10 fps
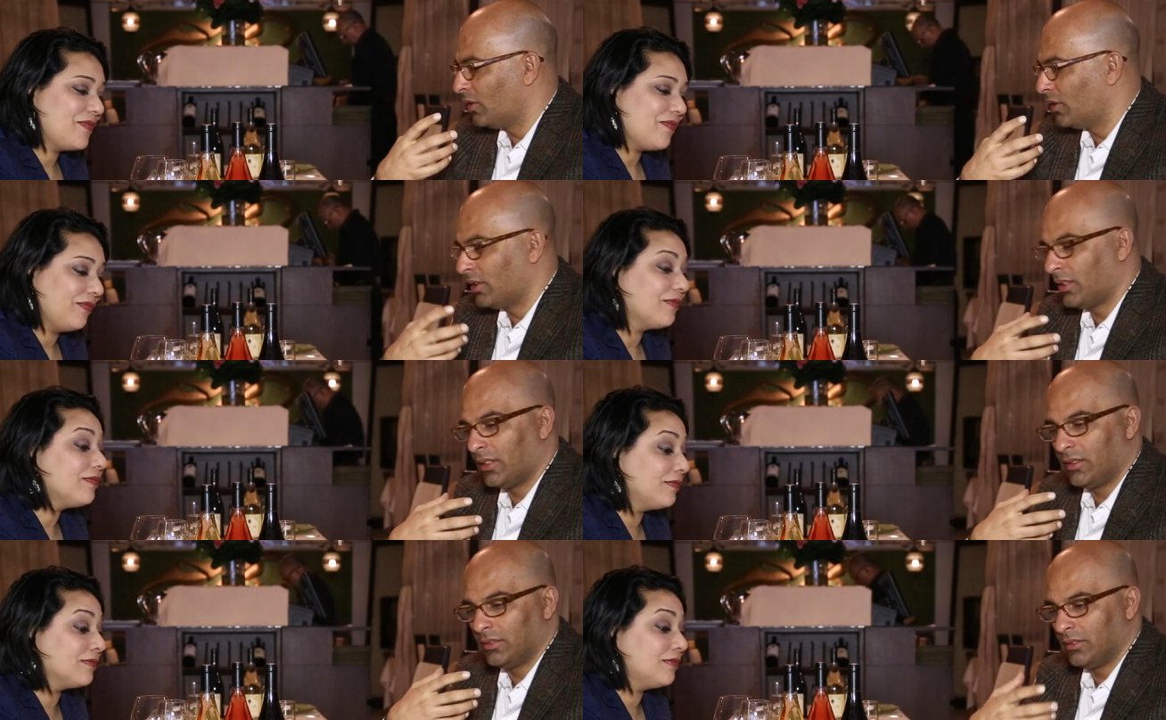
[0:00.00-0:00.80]

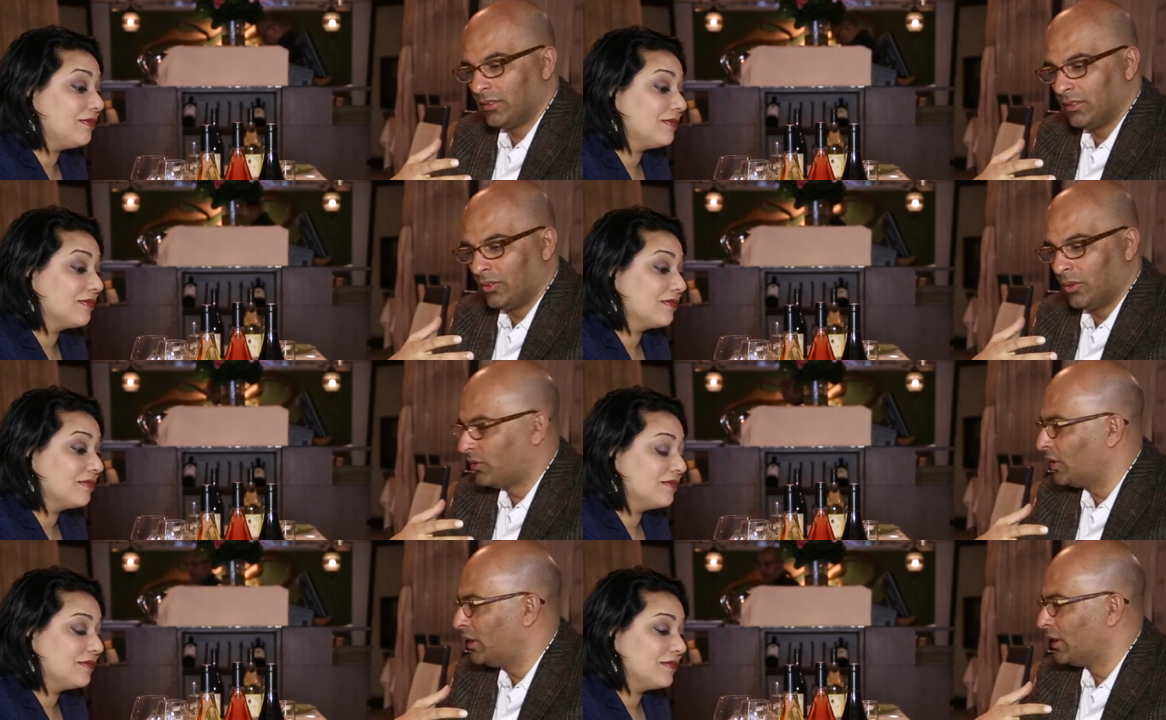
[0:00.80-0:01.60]
Speaker 1: or
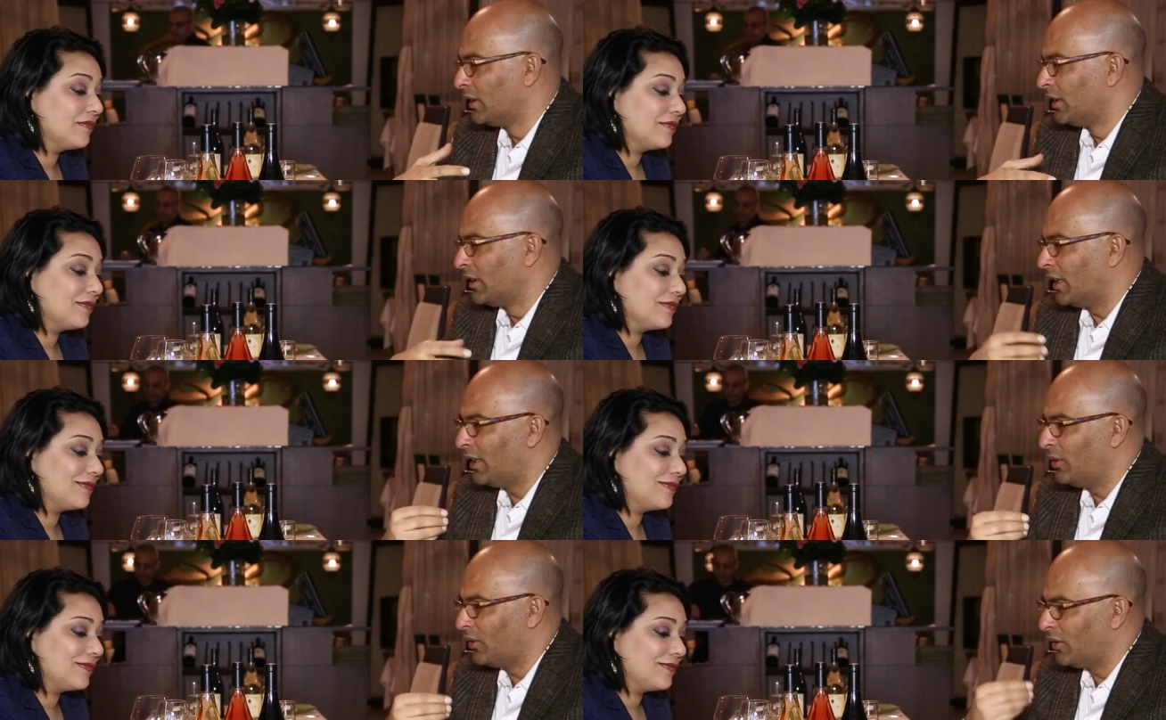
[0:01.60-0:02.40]
roti,
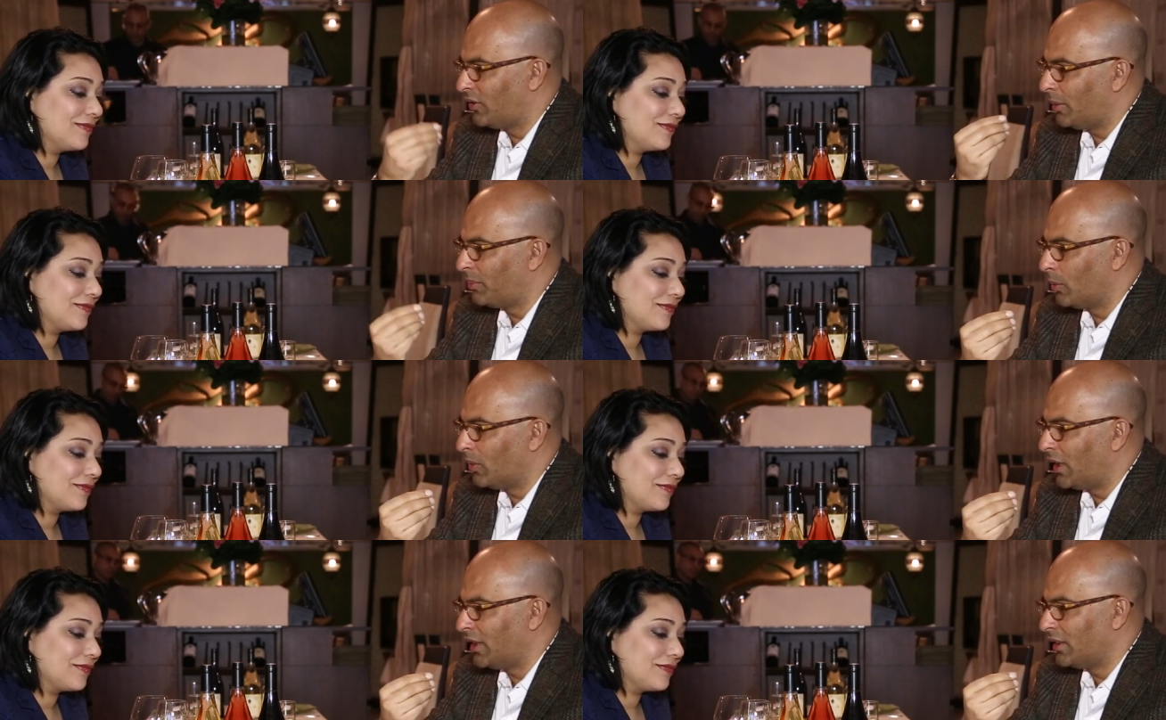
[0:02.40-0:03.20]
and you can sip the
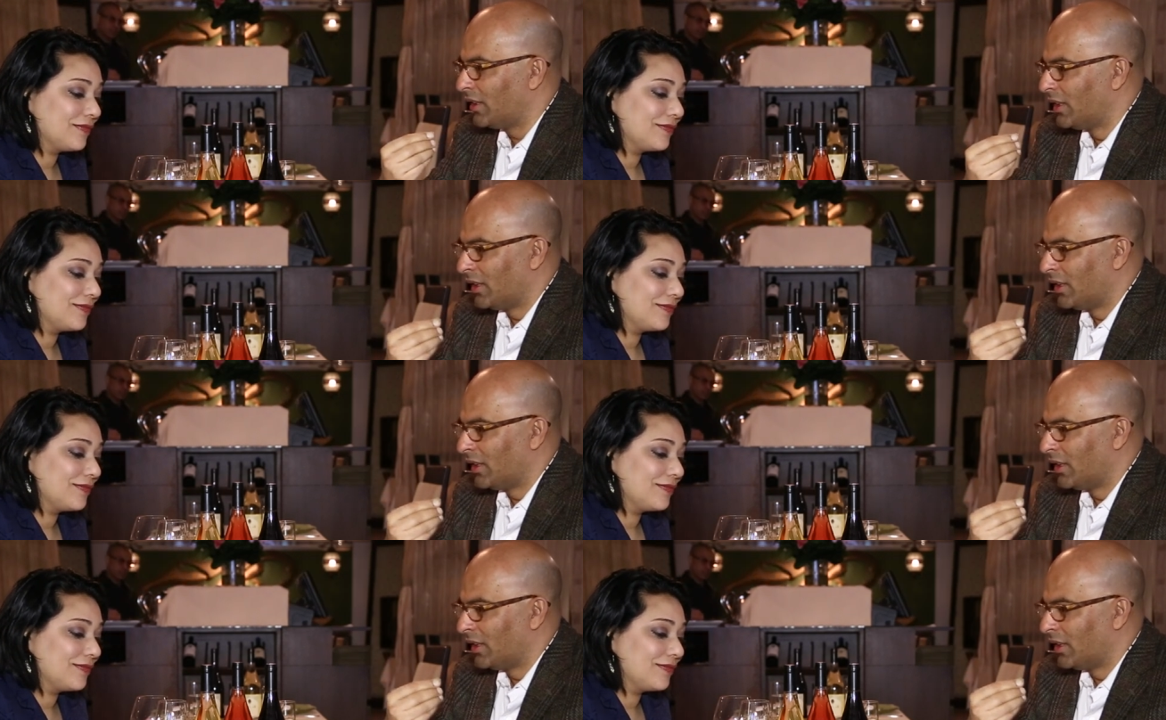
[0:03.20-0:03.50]
wine,